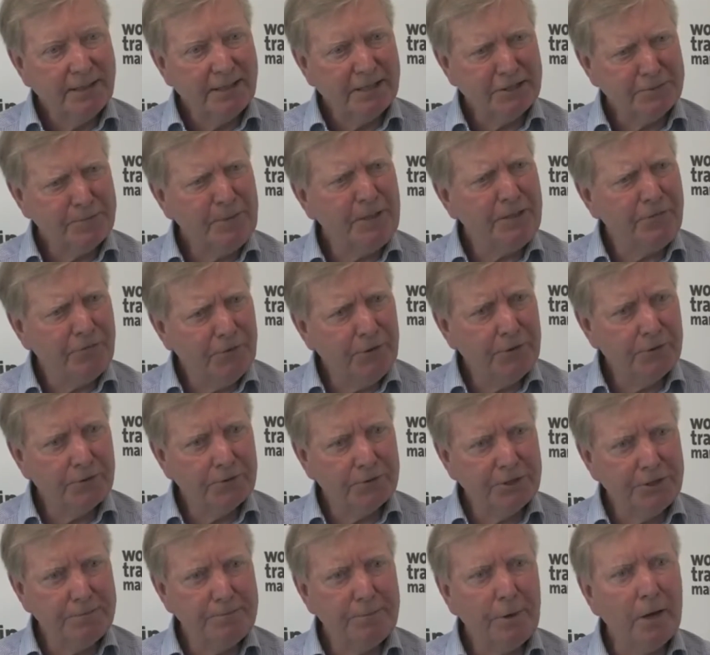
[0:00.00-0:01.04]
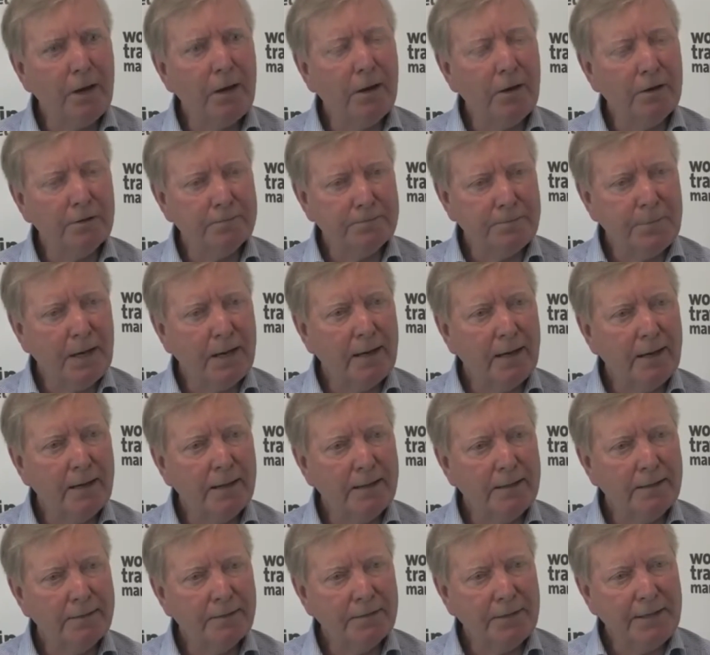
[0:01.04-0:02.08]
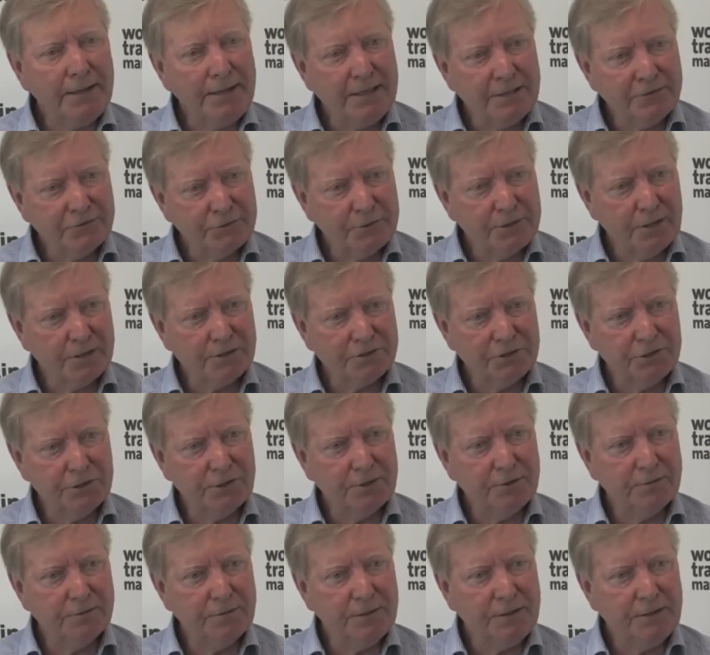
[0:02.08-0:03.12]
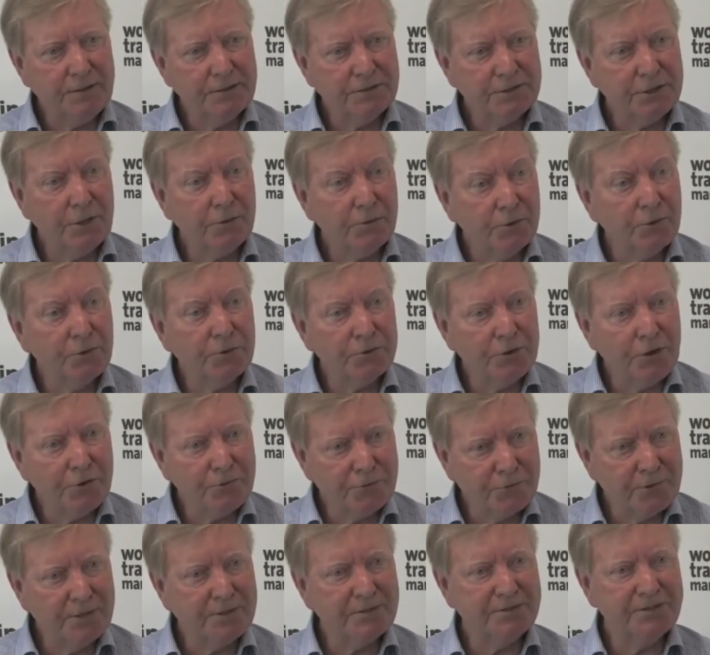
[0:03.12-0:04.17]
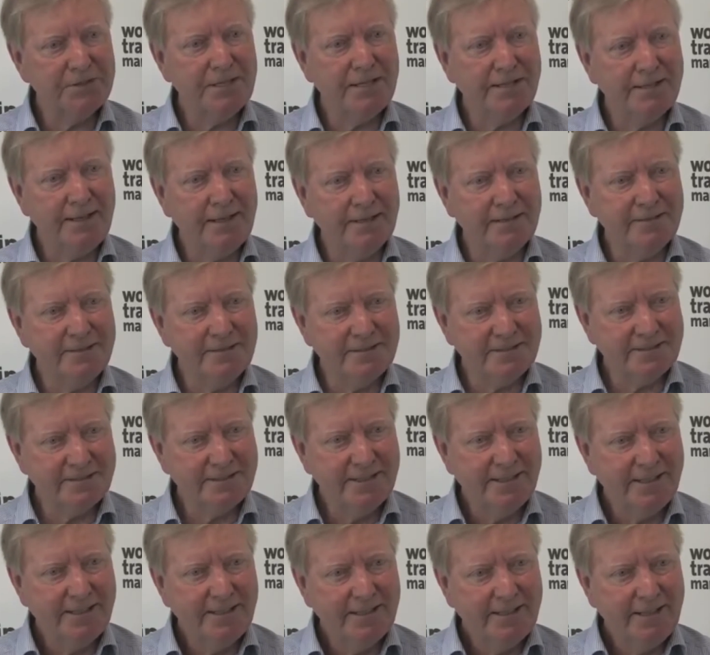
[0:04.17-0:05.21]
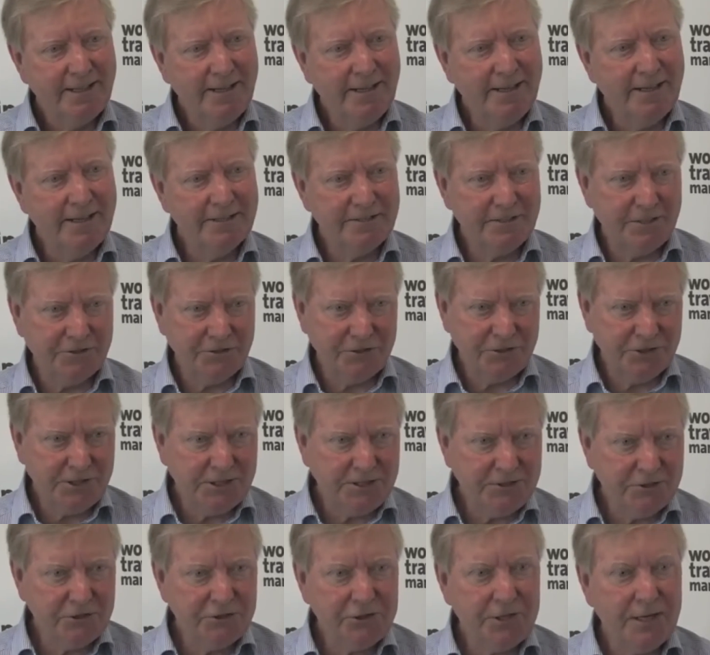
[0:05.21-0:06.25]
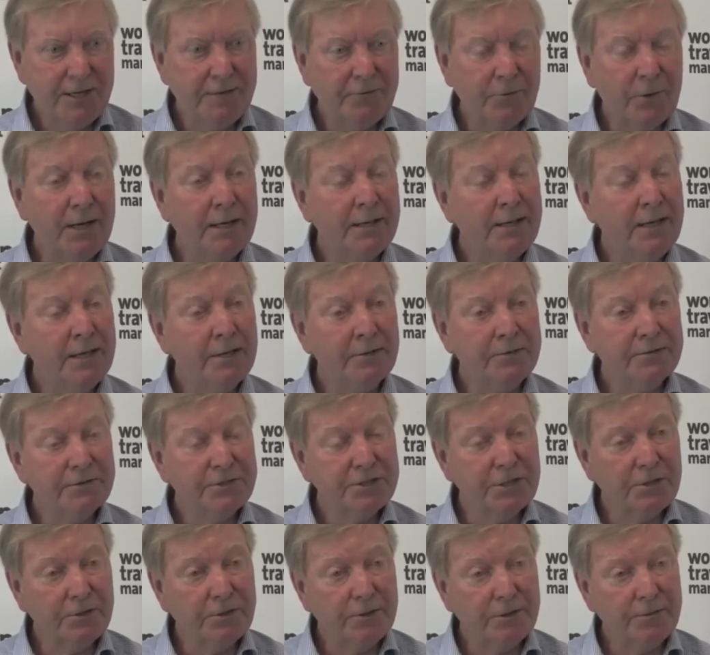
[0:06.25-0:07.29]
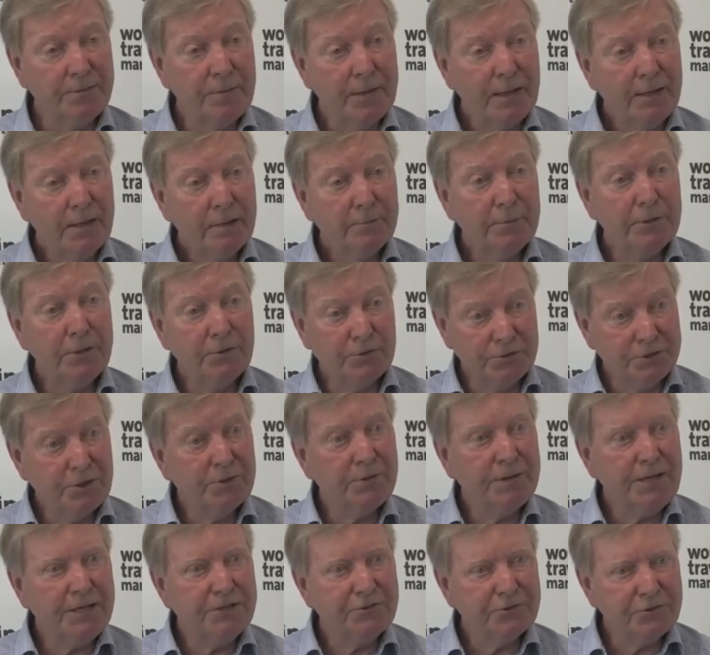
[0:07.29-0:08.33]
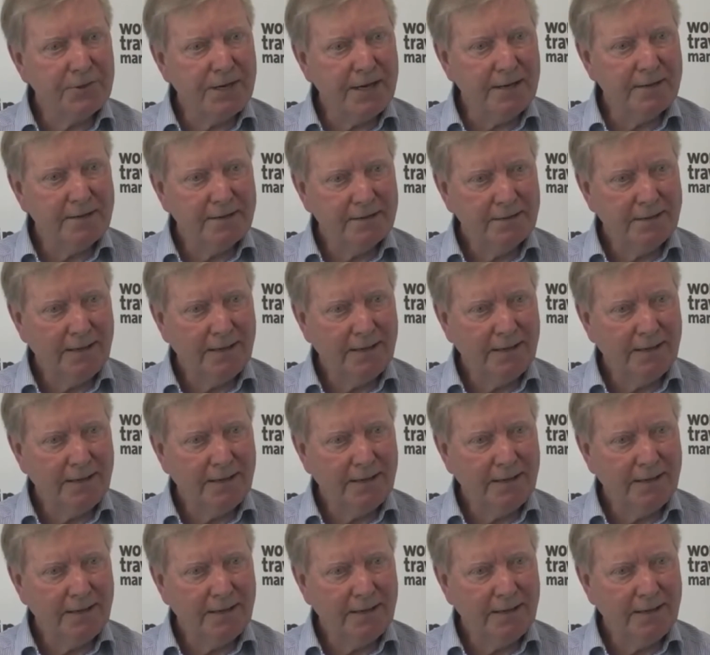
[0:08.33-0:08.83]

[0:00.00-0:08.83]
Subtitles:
That's been fueled in part by the introduction of the so-called no-frills airlines, such as EasyJet, Ryanair, and so on, but also the intranet